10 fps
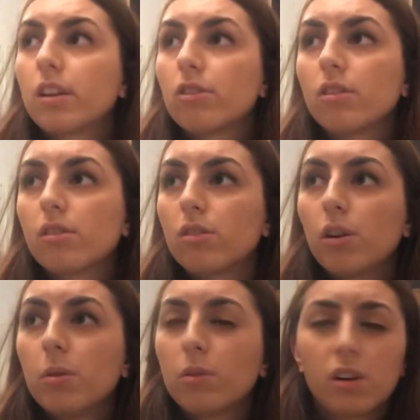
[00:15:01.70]
are just
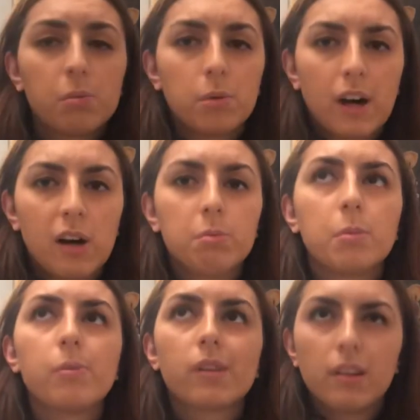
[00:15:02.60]
two incredible
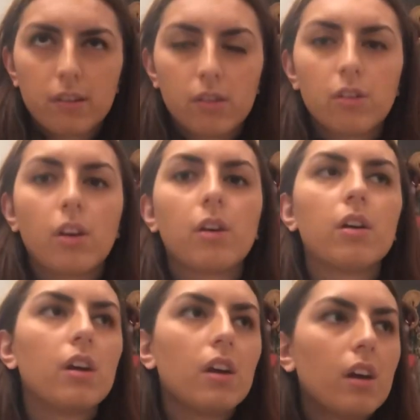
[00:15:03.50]
albums to listen to
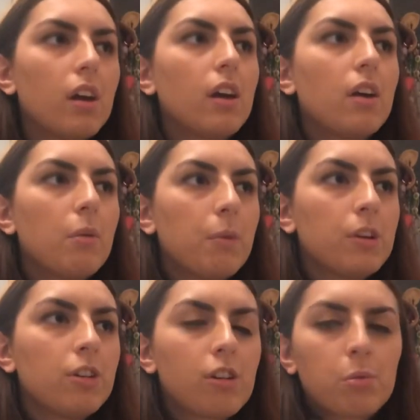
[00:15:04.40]
when
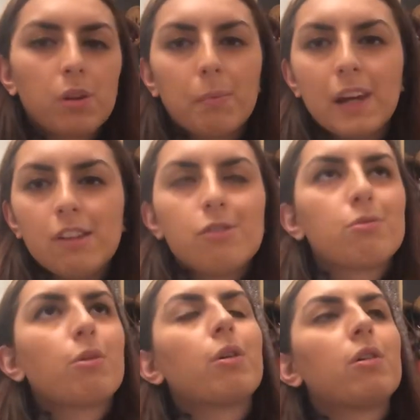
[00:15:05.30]
you just want to be in your
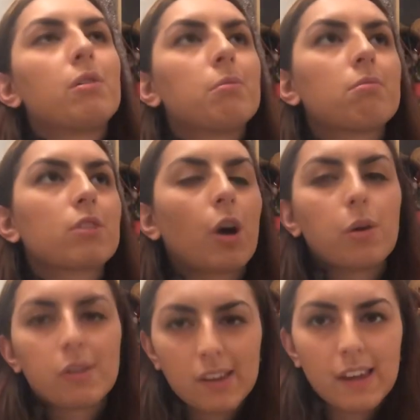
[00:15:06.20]
room,
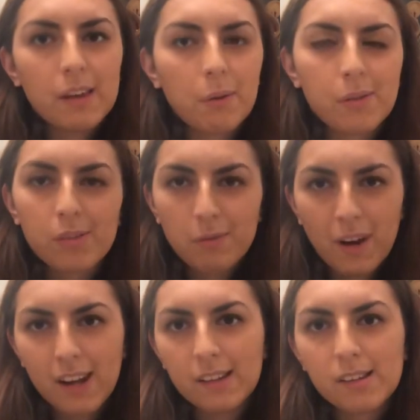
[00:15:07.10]
cosy, whilst the
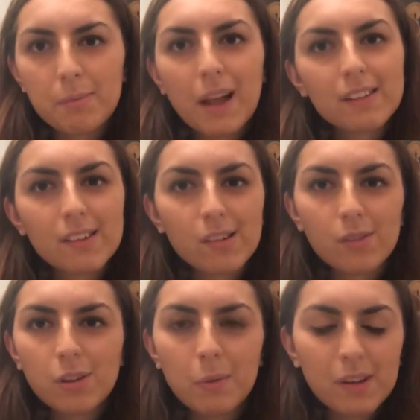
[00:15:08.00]
rain splashes
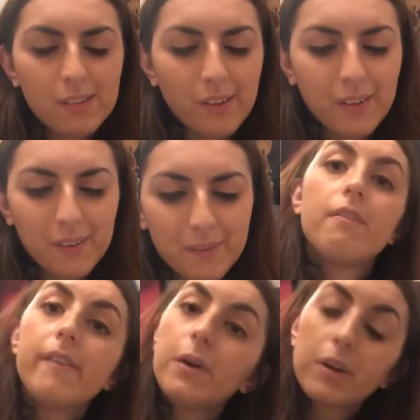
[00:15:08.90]
on your window. A
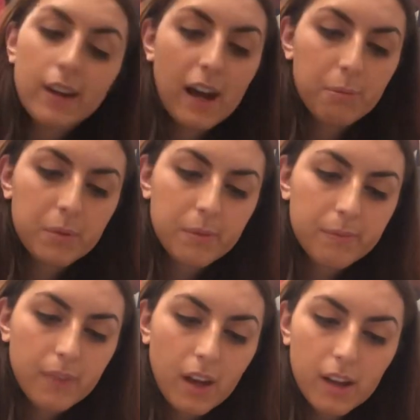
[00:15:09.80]
feel-good
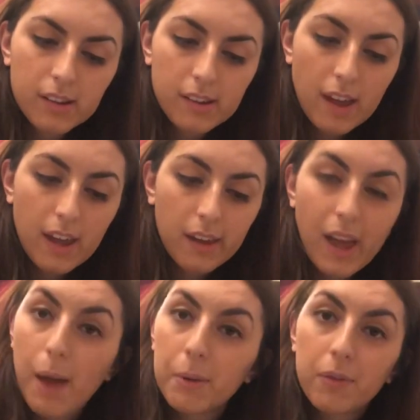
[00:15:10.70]
album, I'd say
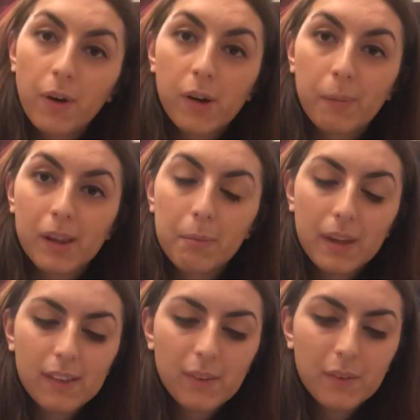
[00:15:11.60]
Abbey Road by the
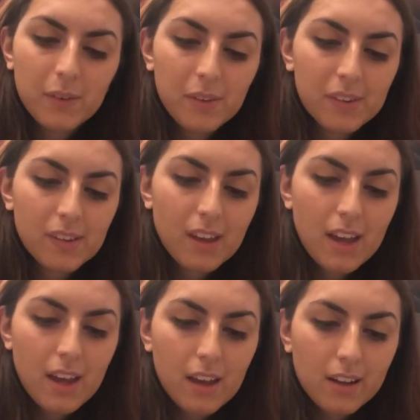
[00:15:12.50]
Beatles,
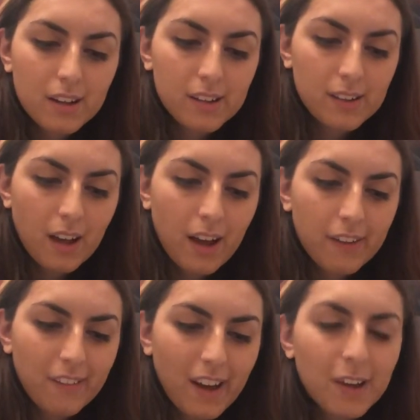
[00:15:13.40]
because
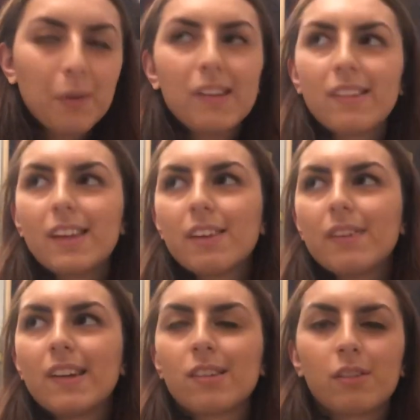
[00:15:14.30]
I always think of
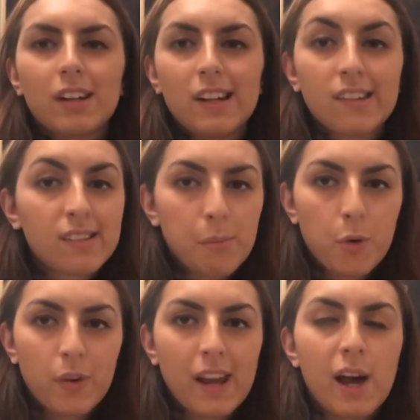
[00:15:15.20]
it as a really
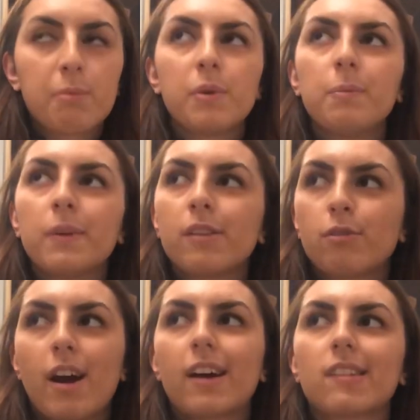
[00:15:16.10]
summery album with
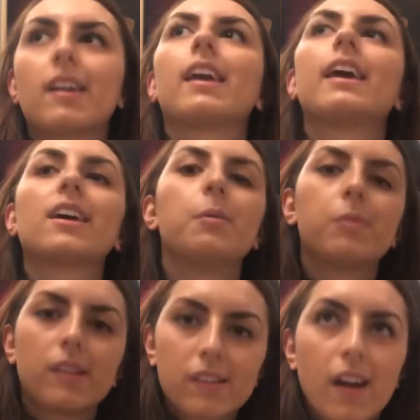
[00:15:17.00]
tracks like Here
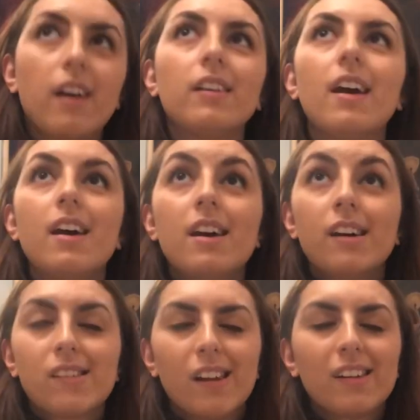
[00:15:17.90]
Comes the Sun,
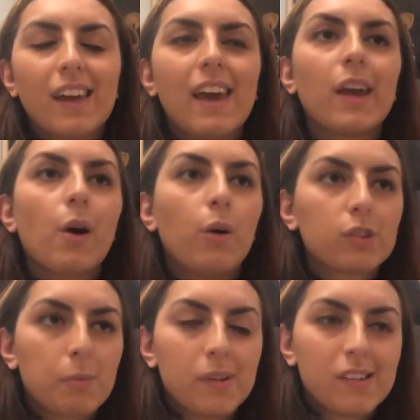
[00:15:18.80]
Sun King,
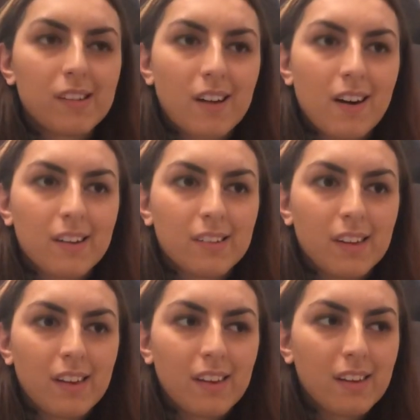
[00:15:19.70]
Octopus's
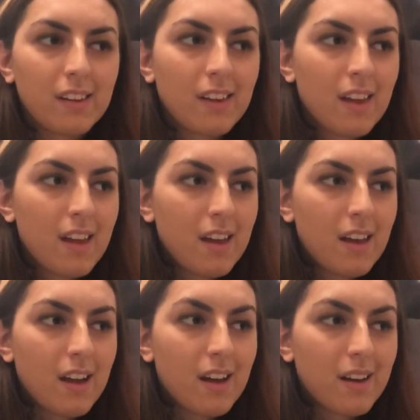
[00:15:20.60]
Garden,
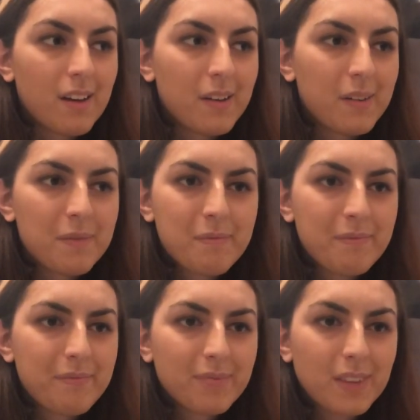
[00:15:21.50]
Come
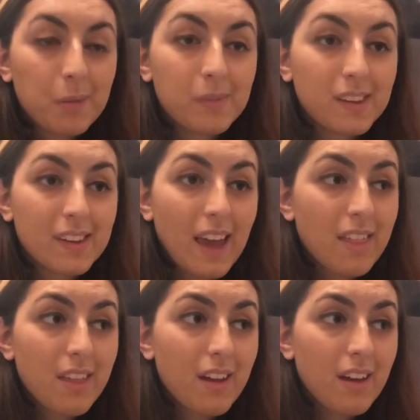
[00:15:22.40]

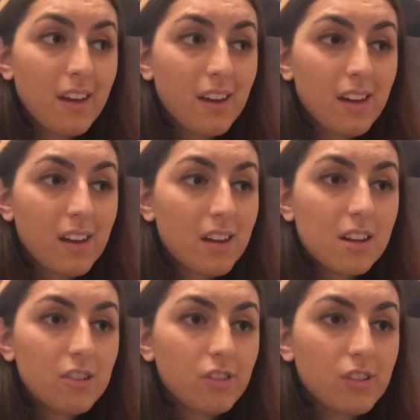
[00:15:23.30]
Together.
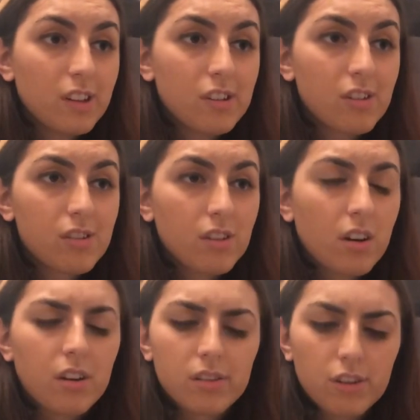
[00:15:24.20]
It's just
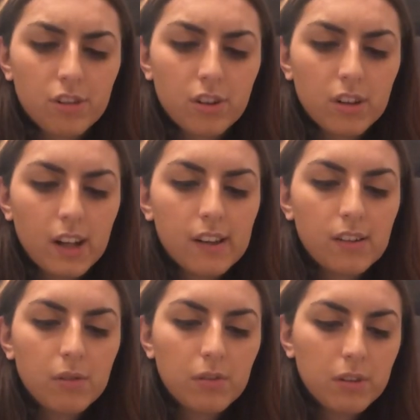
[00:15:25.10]
such a good,
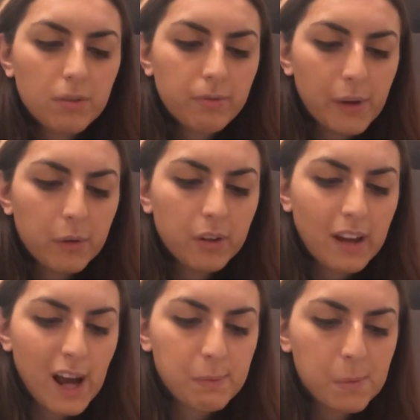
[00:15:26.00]
it's a real feel-good
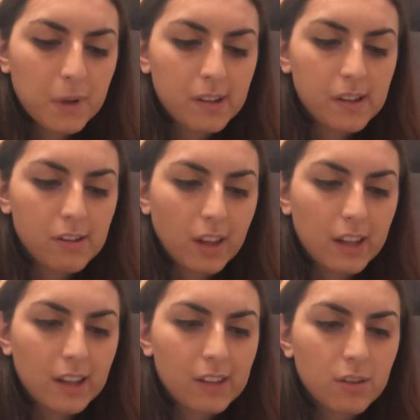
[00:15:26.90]
album because it's
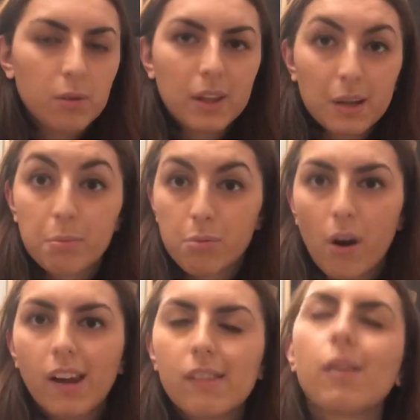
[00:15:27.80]
got like a
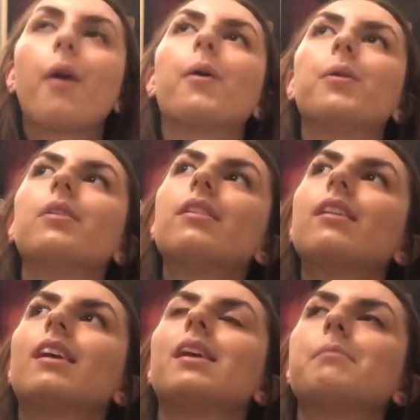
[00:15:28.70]
bright tone
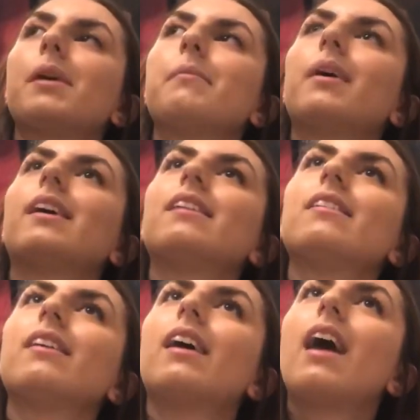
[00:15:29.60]
in my
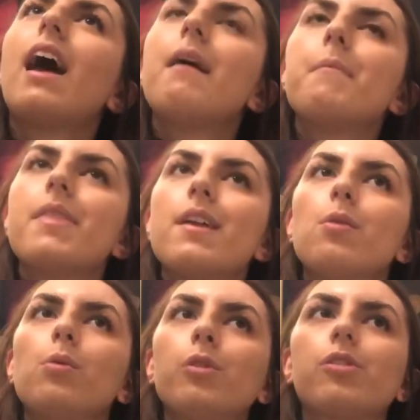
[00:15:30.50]
mind, but
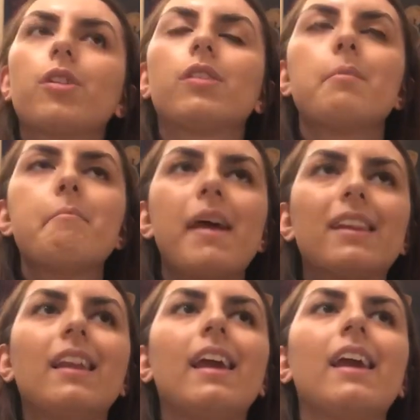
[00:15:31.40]
then also the
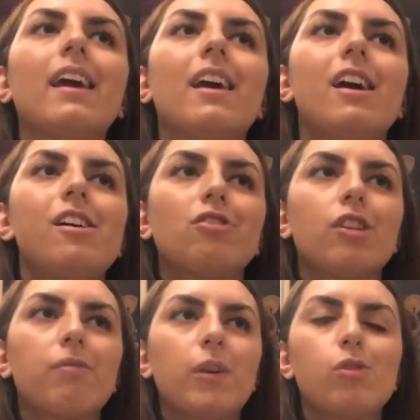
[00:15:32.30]
medley
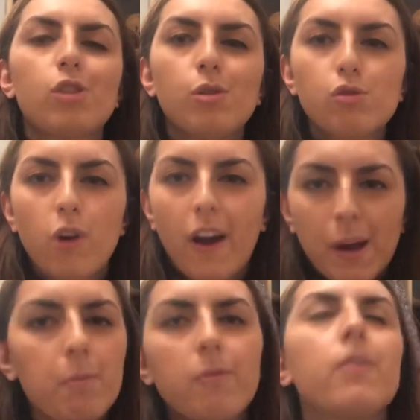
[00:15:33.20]
just feels so
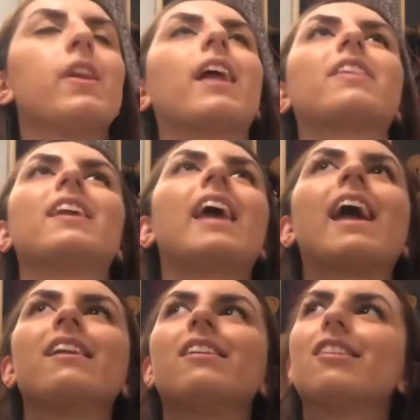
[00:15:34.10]
triumphant at the
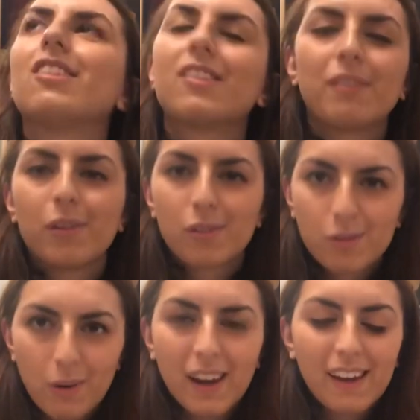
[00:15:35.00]
end. It just feels
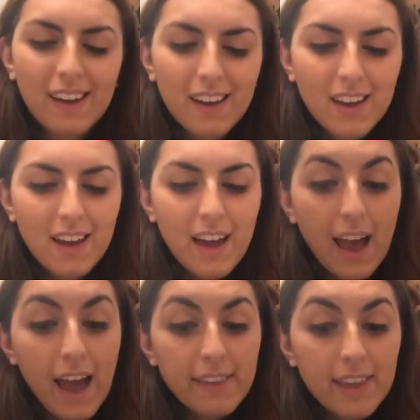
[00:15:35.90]
great. And